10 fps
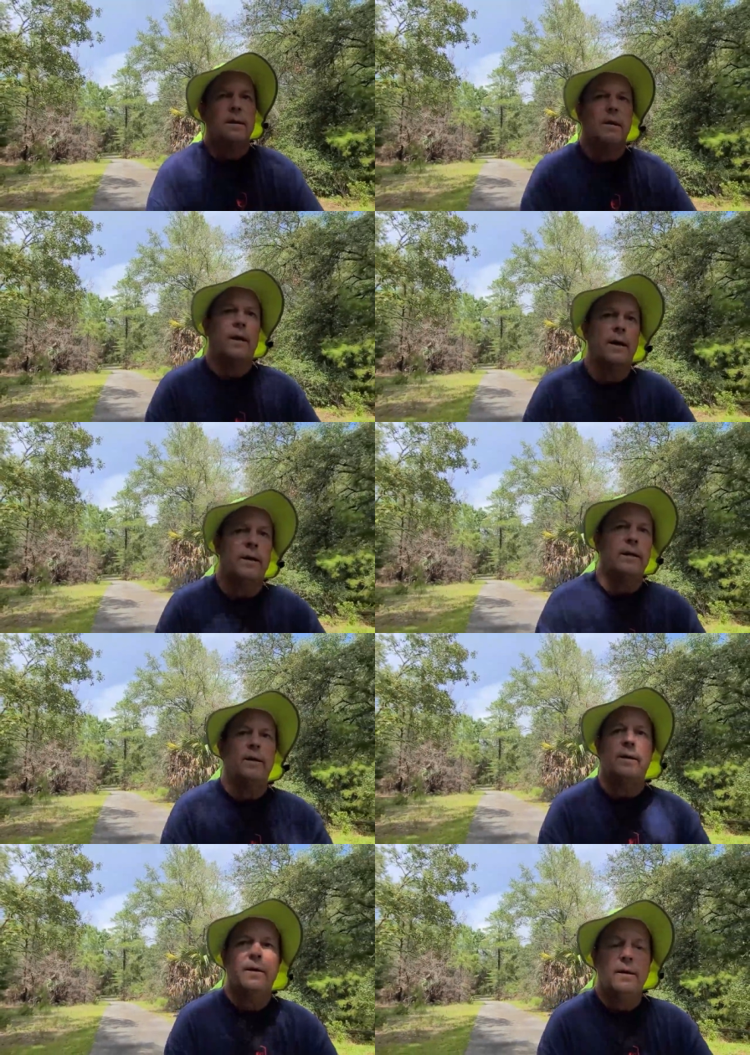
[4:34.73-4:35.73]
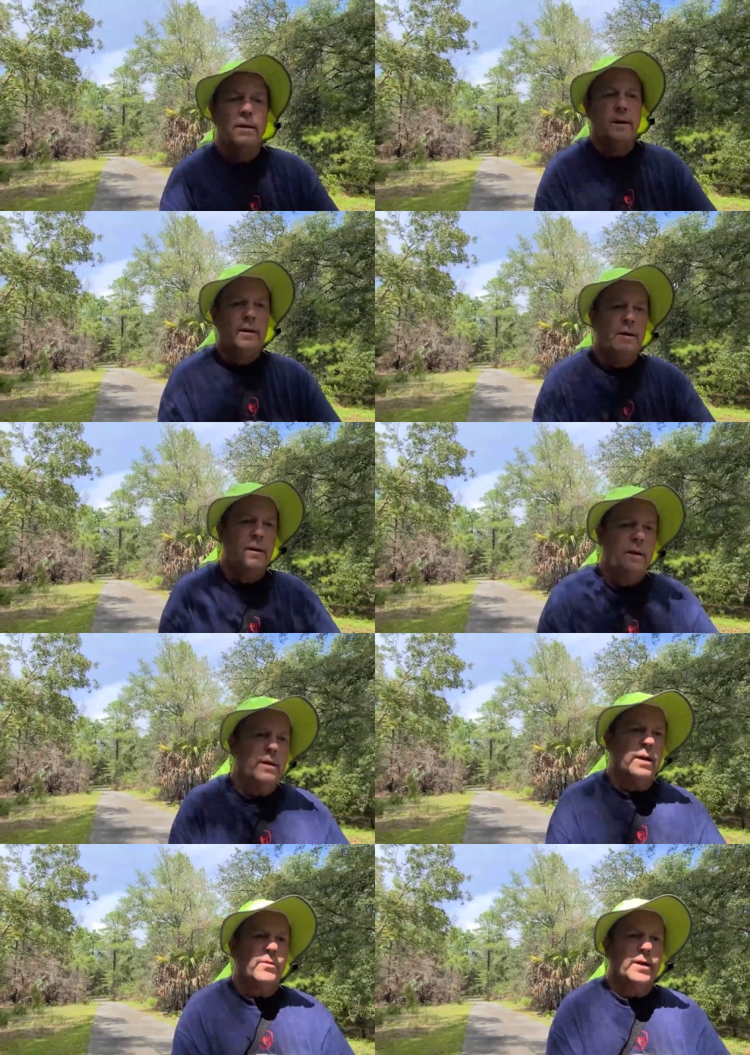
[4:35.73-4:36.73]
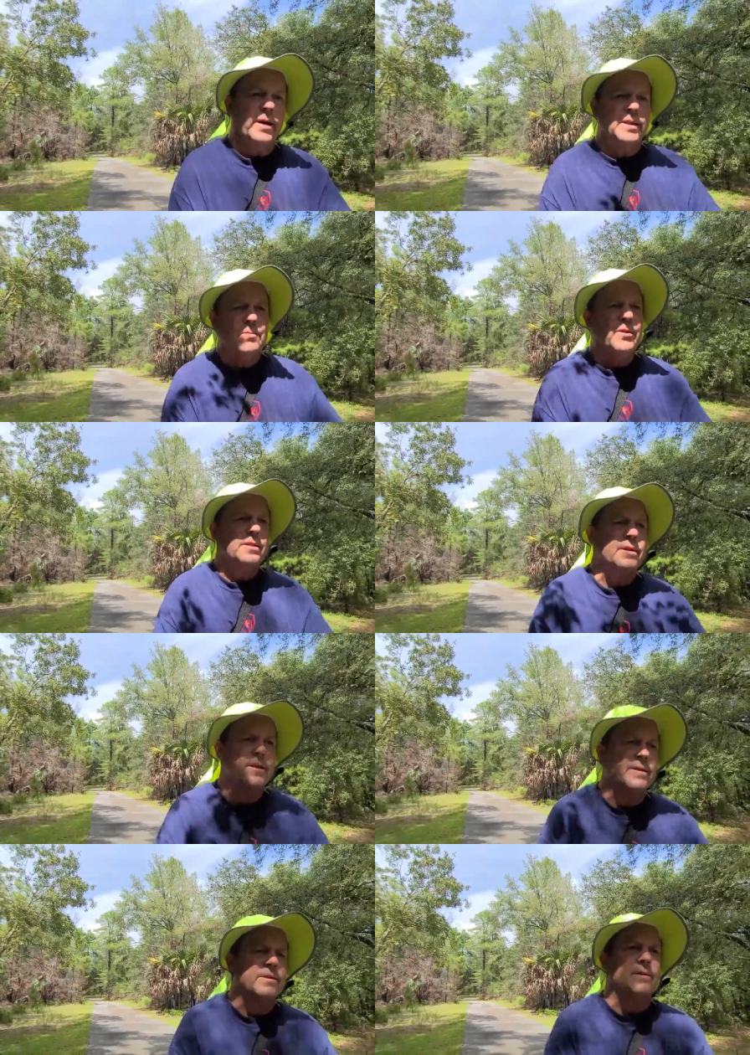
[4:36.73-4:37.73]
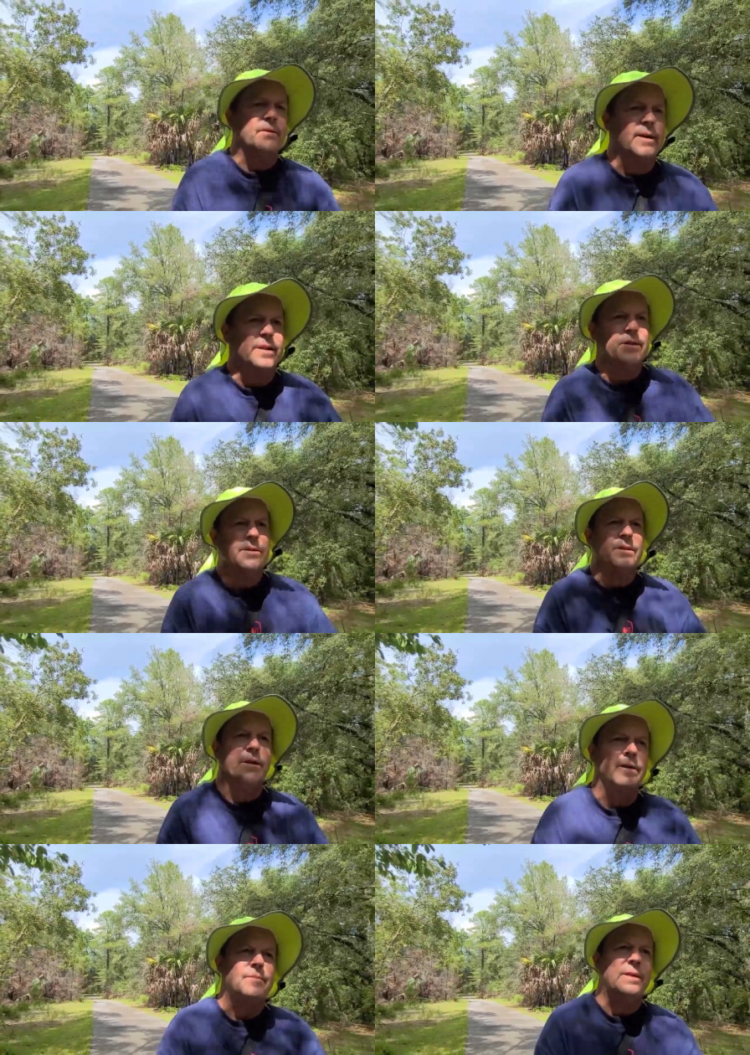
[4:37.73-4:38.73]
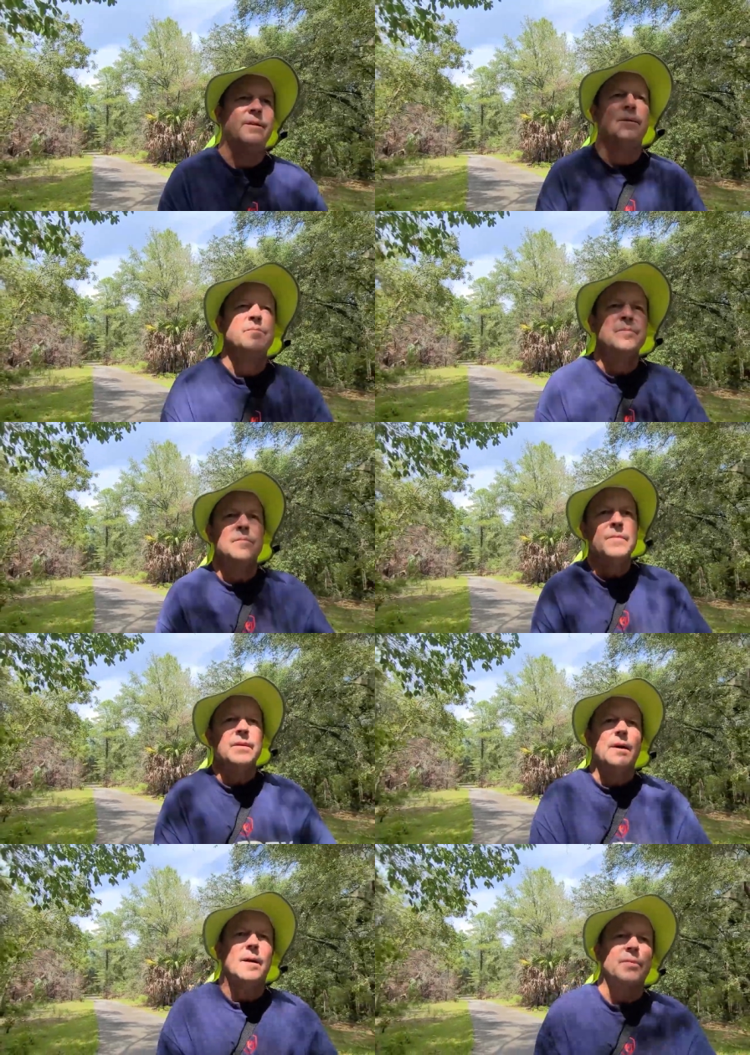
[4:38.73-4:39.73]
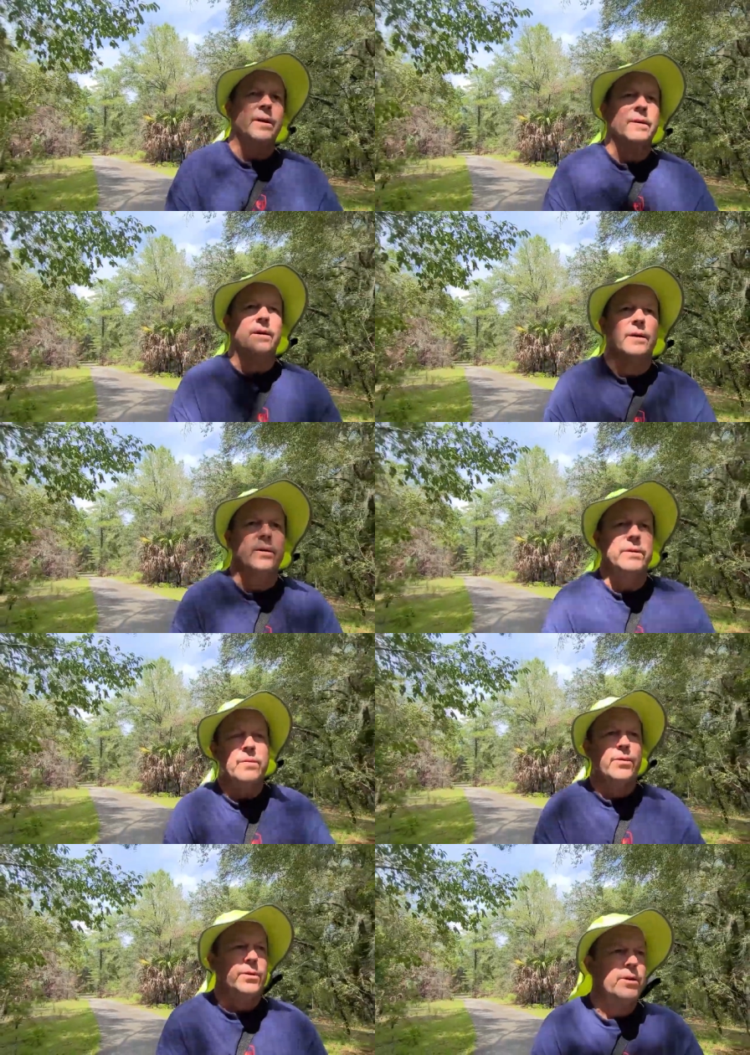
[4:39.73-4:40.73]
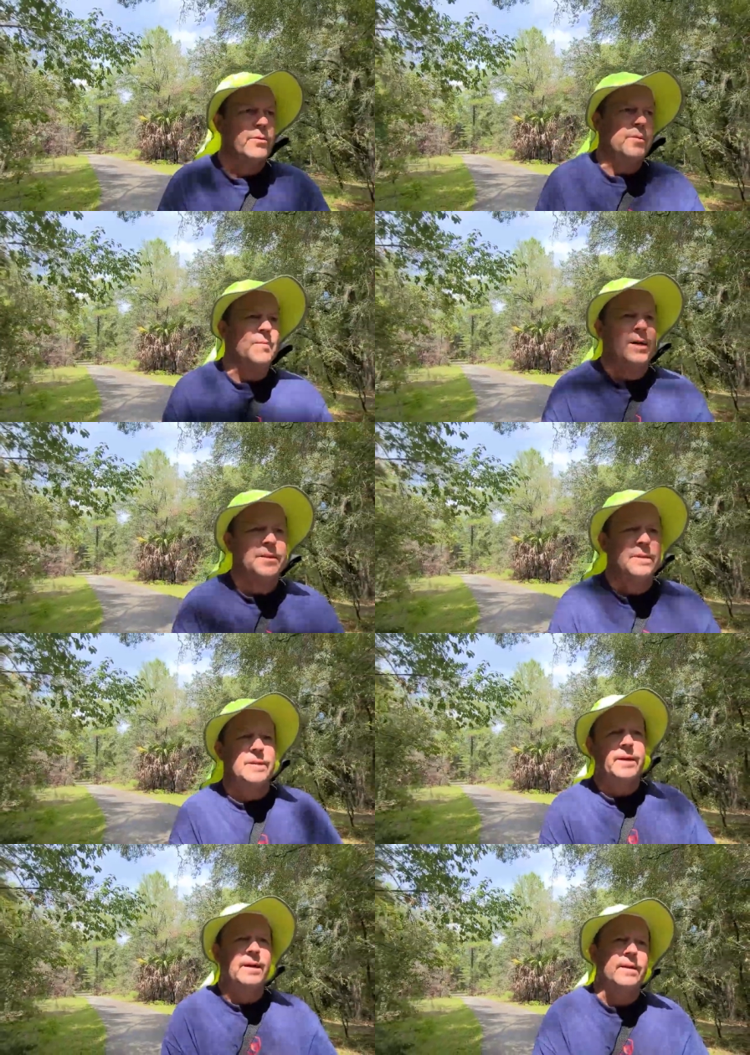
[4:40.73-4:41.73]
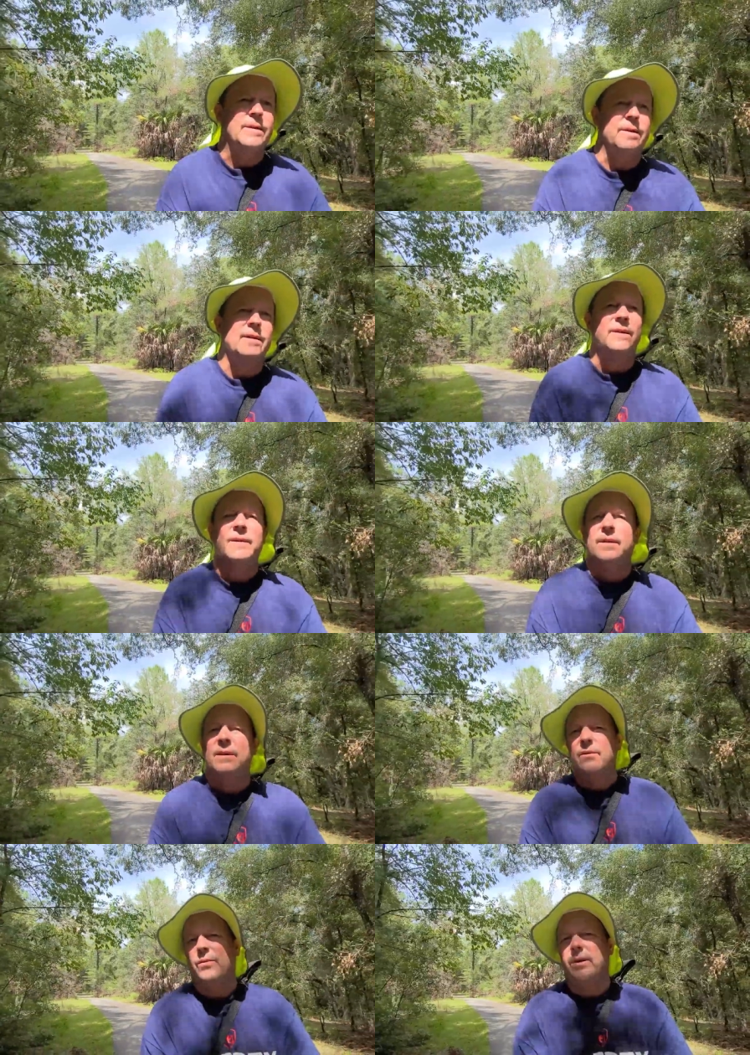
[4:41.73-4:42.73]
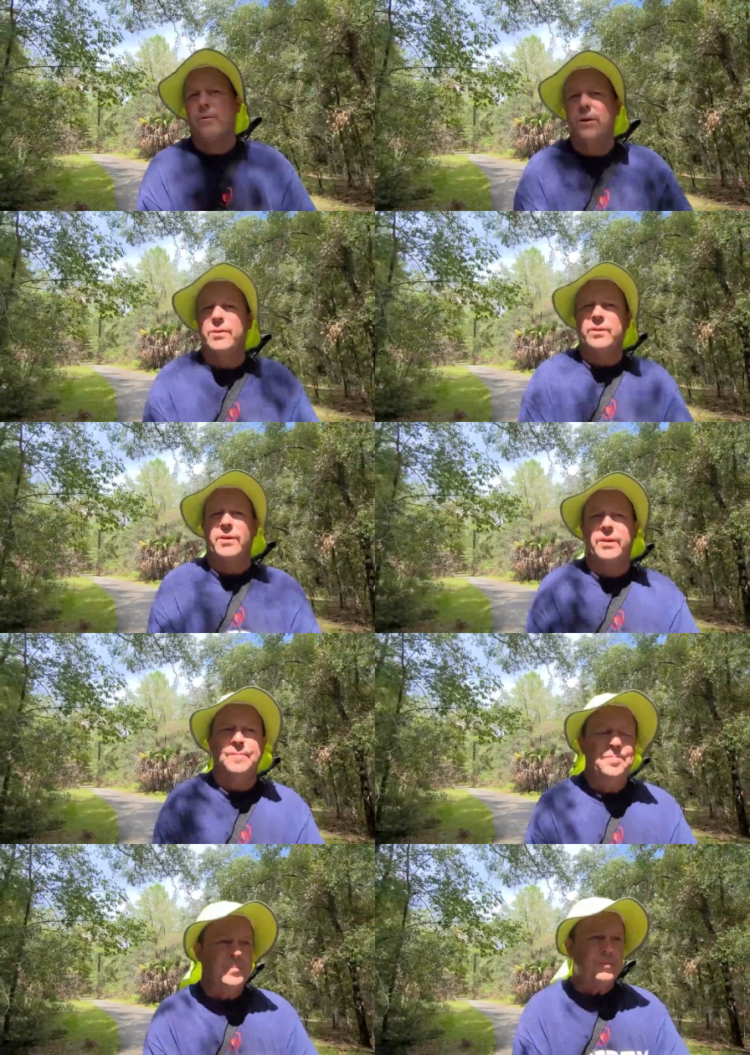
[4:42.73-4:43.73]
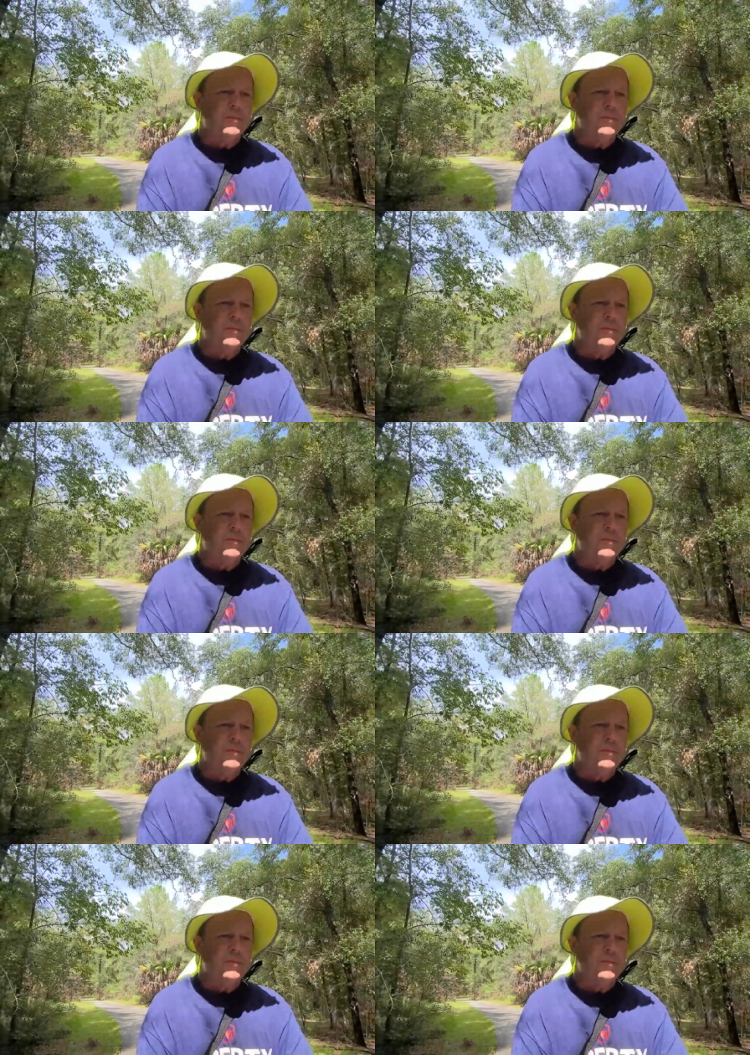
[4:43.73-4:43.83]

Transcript: Uh, anyway, gas prices, you know, I guess you're seeing them. I'm getting 133 miles to the gallon. Wonder what you're getting.